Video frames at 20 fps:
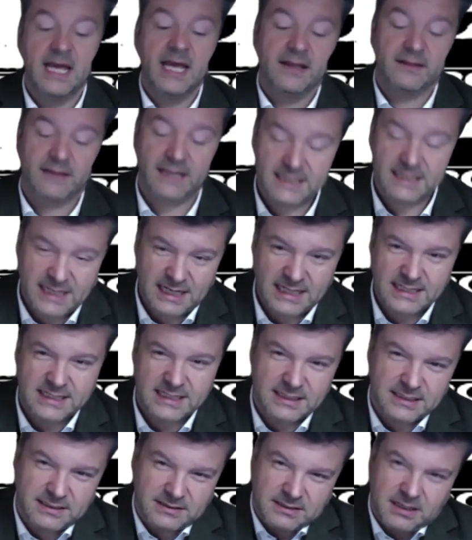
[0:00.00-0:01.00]
This
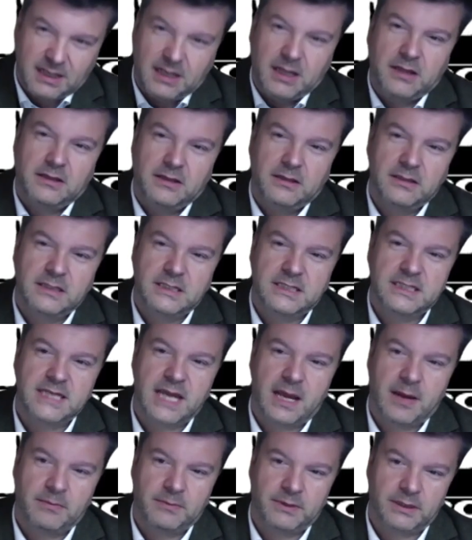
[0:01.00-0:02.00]
has the
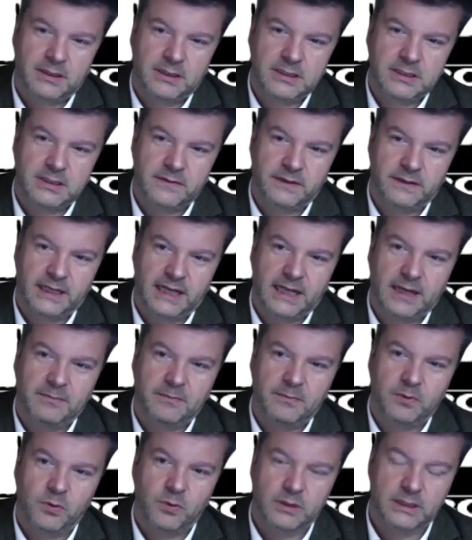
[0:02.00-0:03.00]
semblance of a game
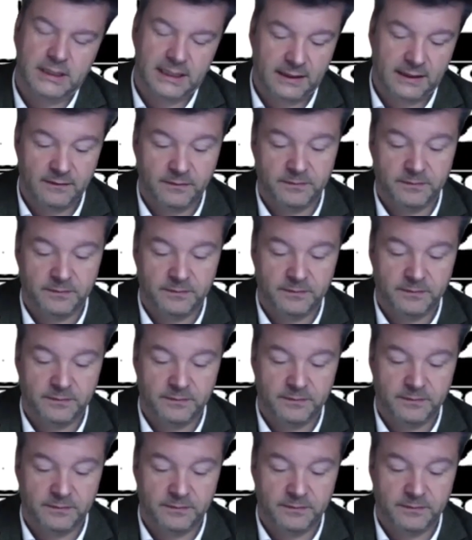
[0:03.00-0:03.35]
board to give